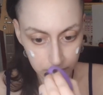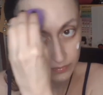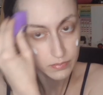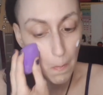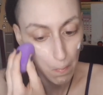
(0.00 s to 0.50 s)

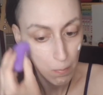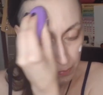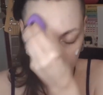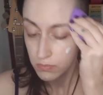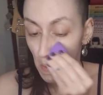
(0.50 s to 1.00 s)
So
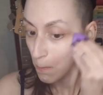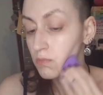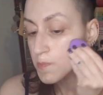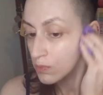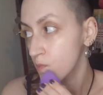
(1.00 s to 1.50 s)
initially I was
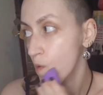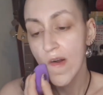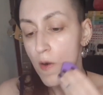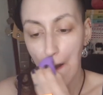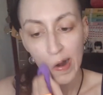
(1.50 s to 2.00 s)
going to
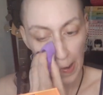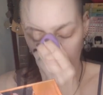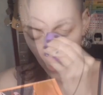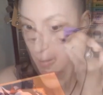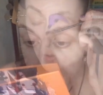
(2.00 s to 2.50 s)
include the
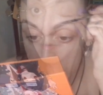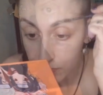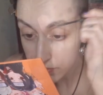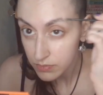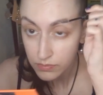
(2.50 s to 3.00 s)
entire makeup
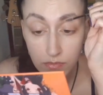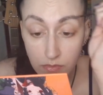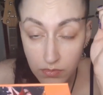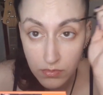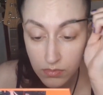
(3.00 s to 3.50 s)
process in
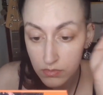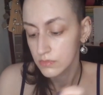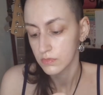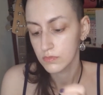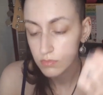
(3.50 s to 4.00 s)
this
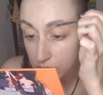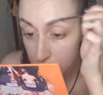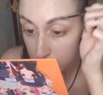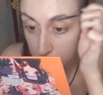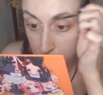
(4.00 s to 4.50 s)
video,
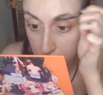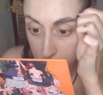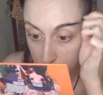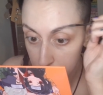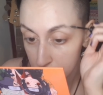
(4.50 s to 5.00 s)
however it
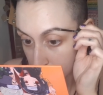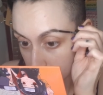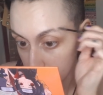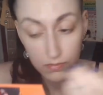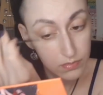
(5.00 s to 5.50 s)
is proving
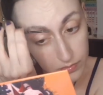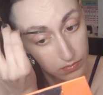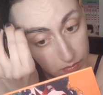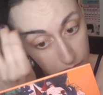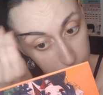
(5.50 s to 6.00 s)
to be quite
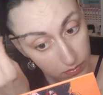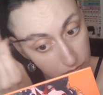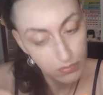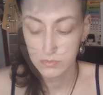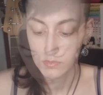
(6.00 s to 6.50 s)
long,
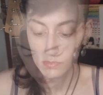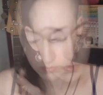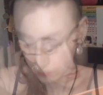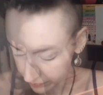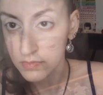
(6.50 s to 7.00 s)
so I'm
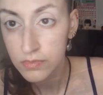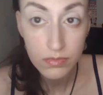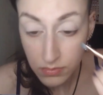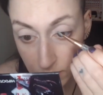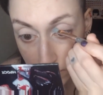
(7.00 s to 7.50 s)
going to
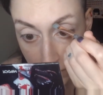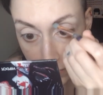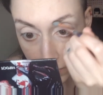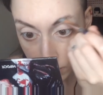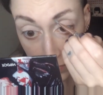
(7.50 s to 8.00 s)

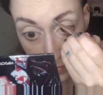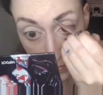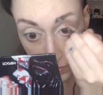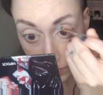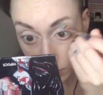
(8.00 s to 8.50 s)
actually make
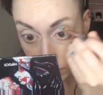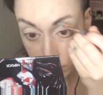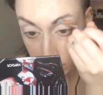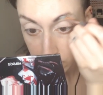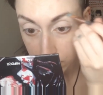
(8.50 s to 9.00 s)
a
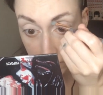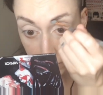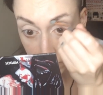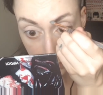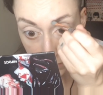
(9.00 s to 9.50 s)
full makeup
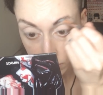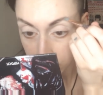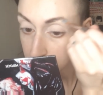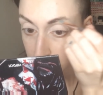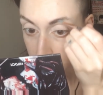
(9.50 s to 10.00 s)
video out
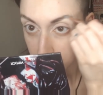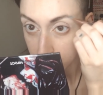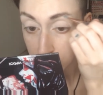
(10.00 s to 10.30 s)
of it.